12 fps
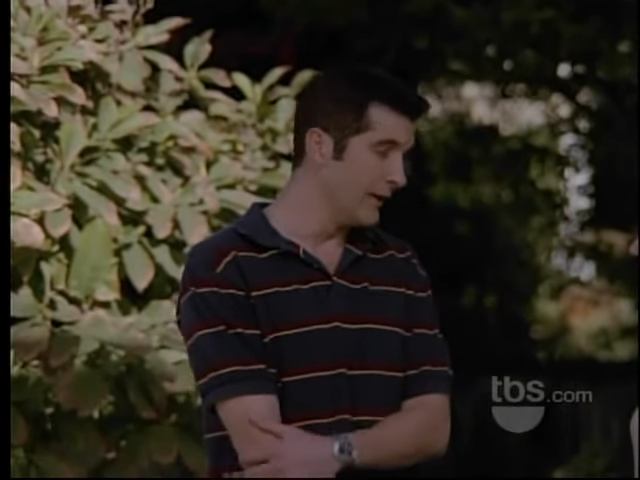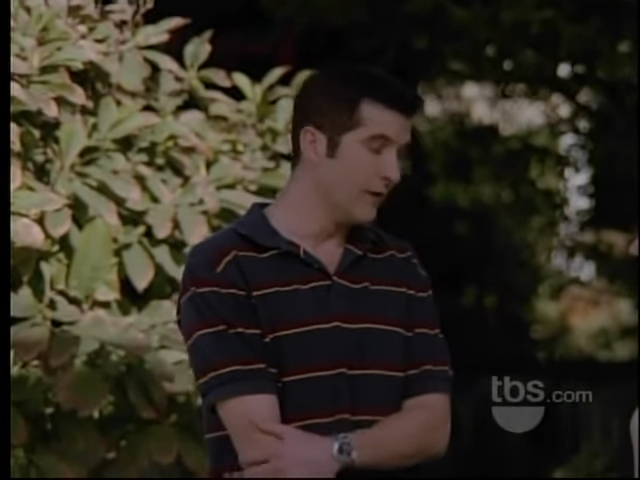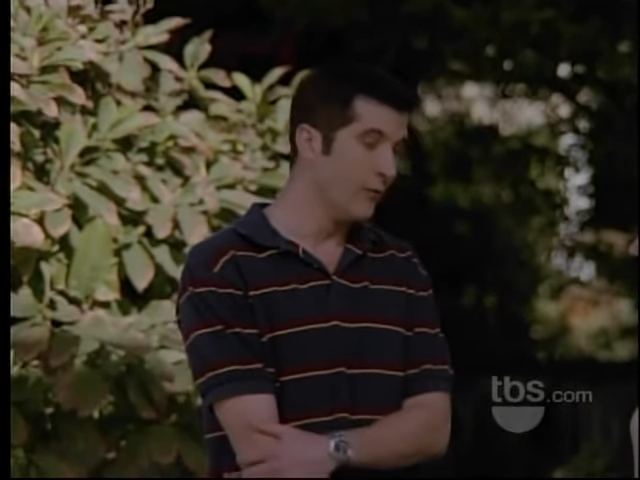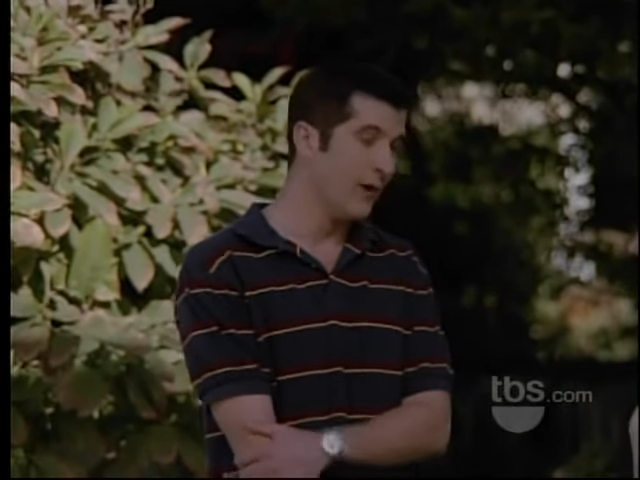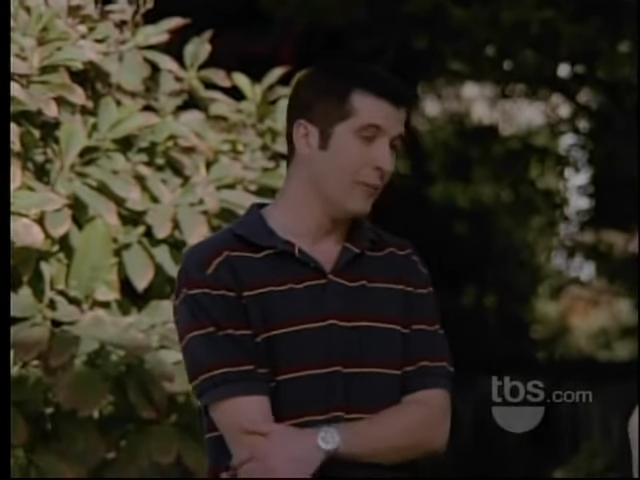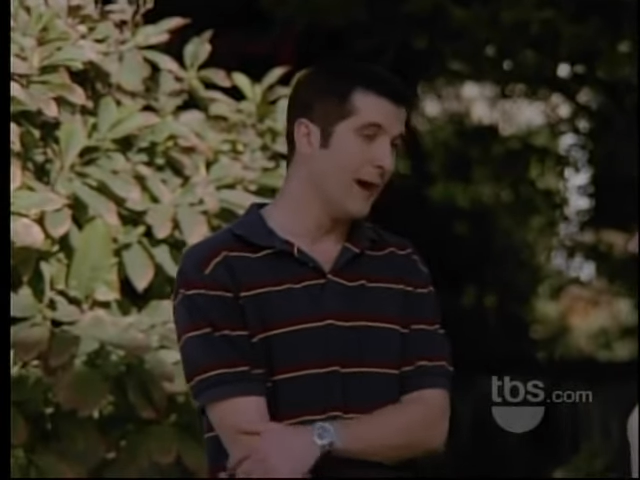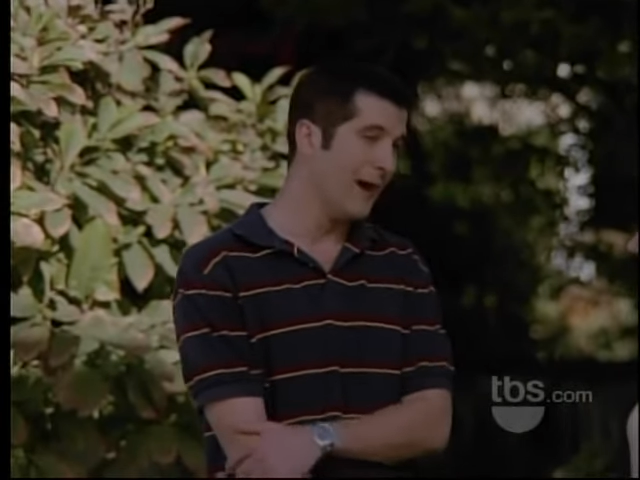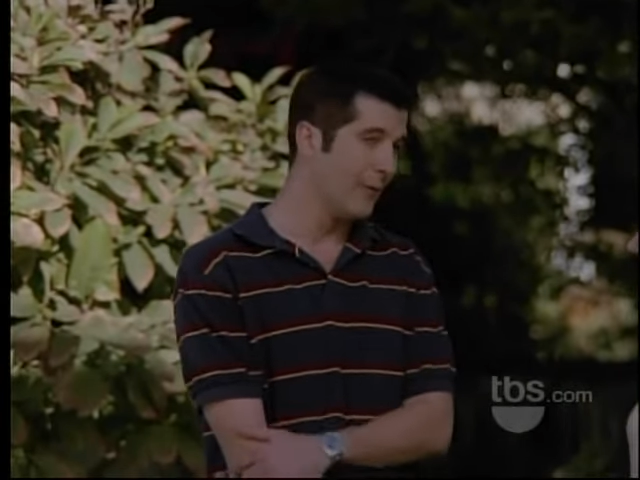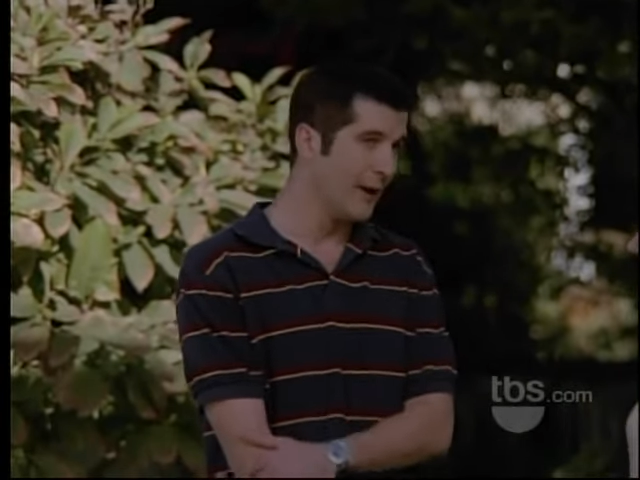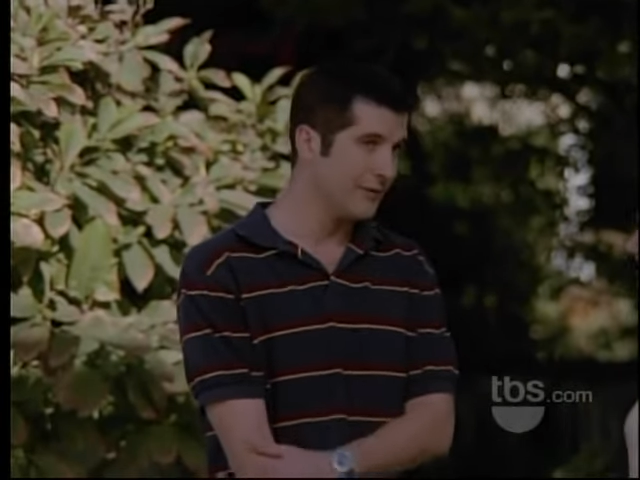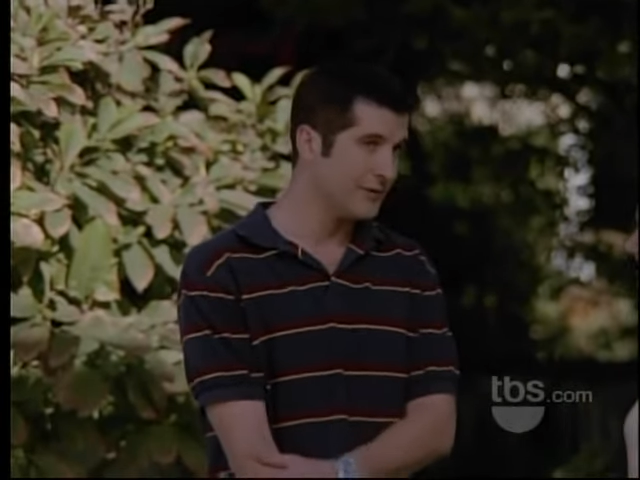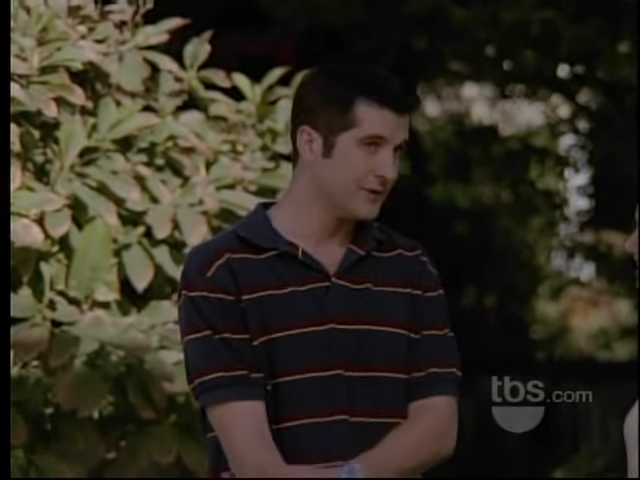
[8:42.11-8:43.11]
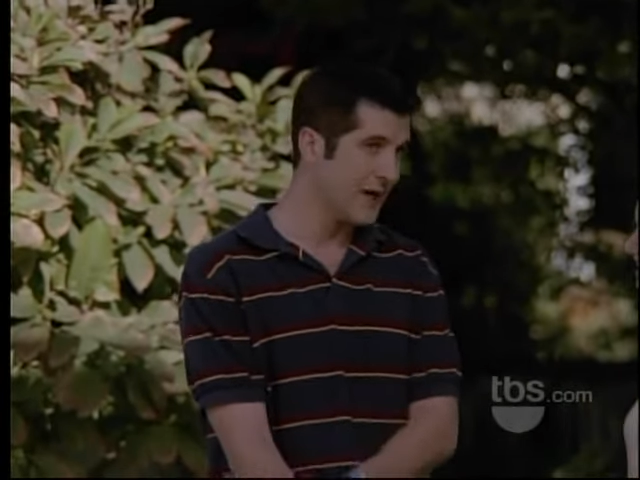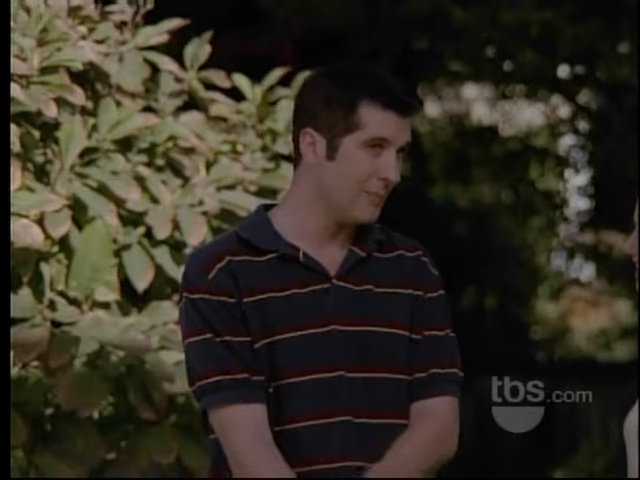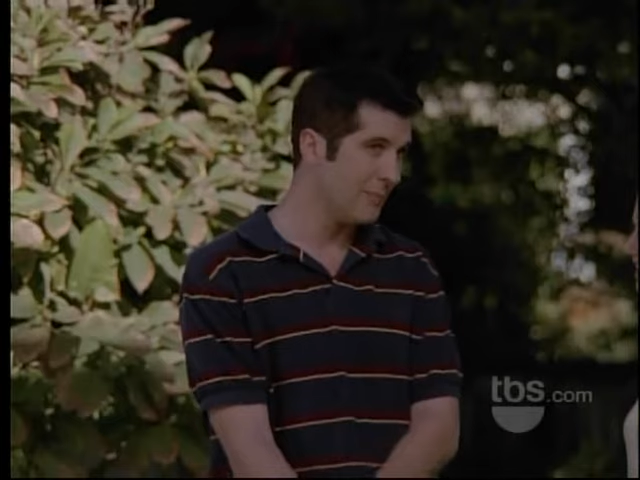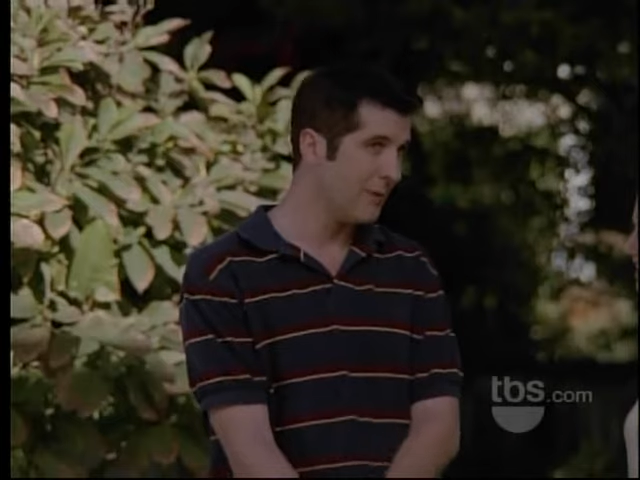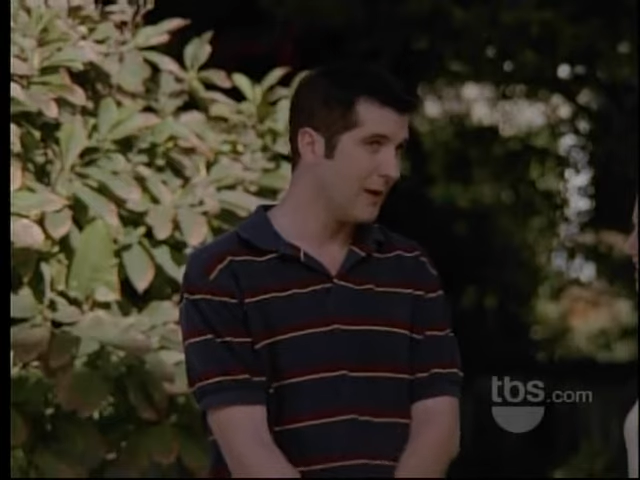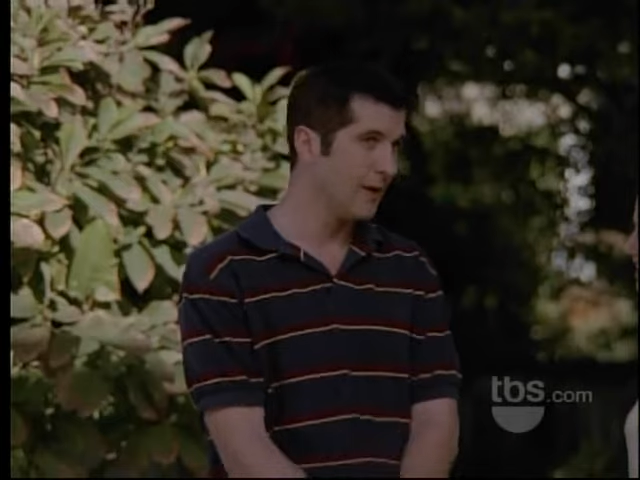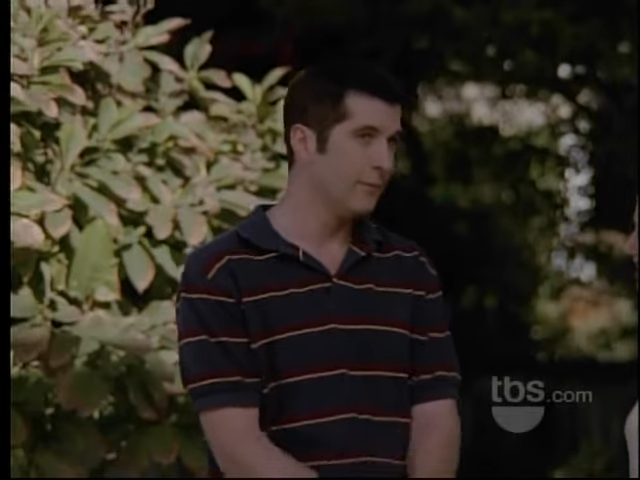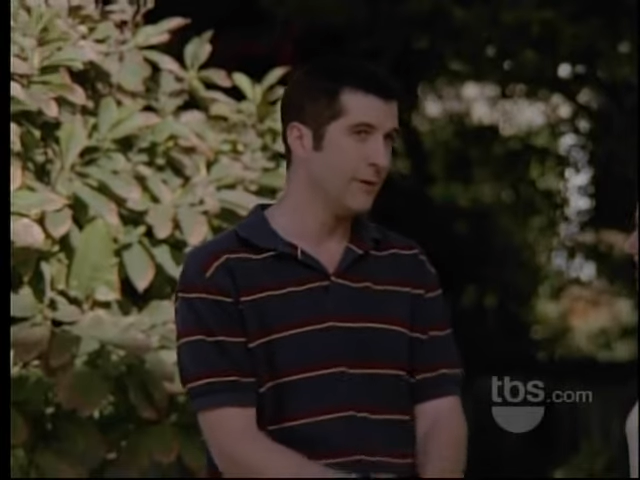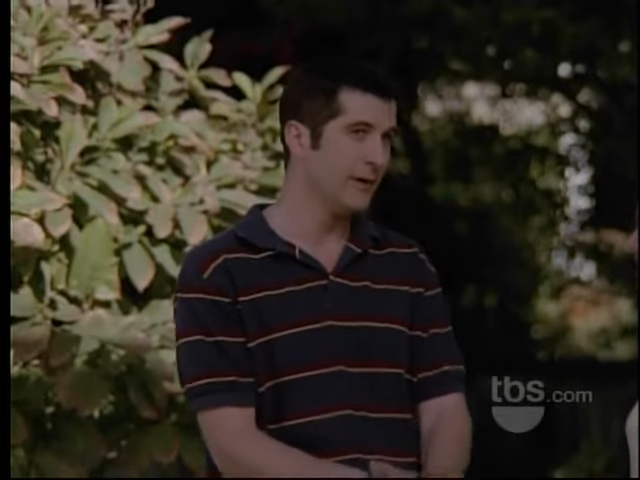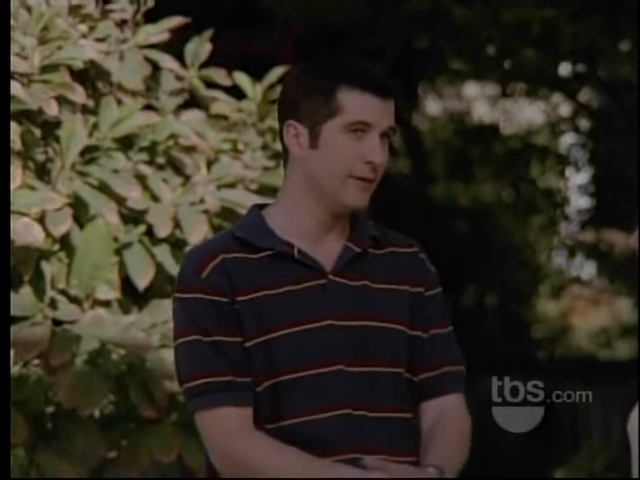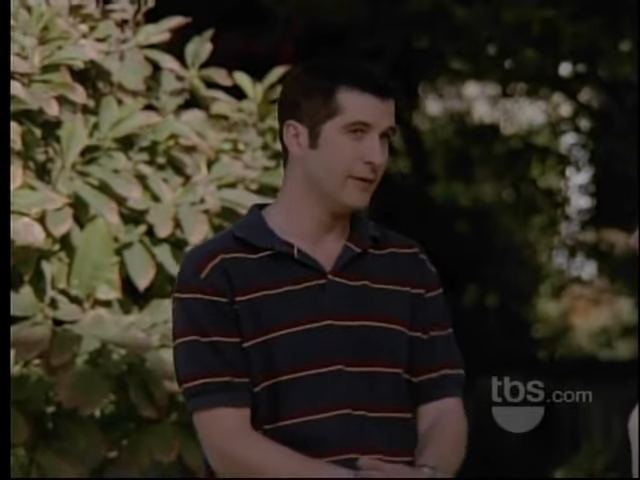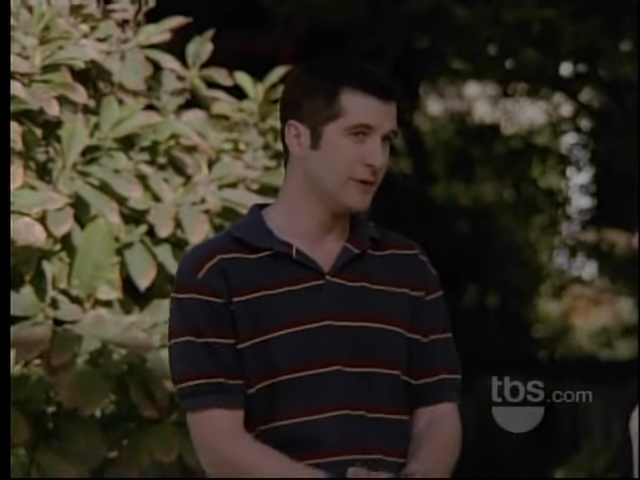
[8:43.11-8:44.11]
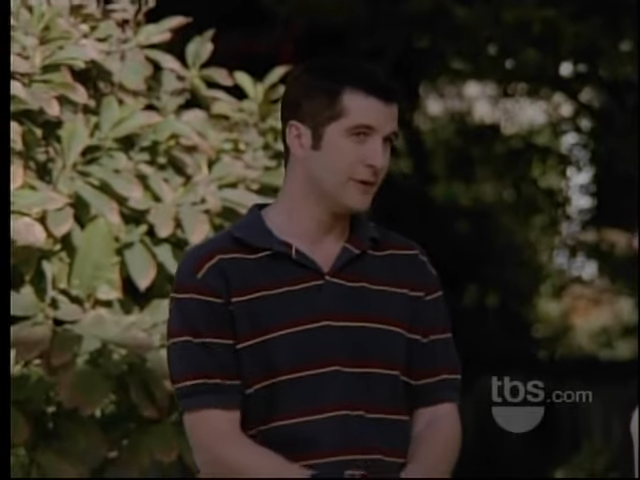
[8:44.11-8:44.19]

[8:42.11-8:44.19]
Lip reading: On the way back, we have to stop and make an appearance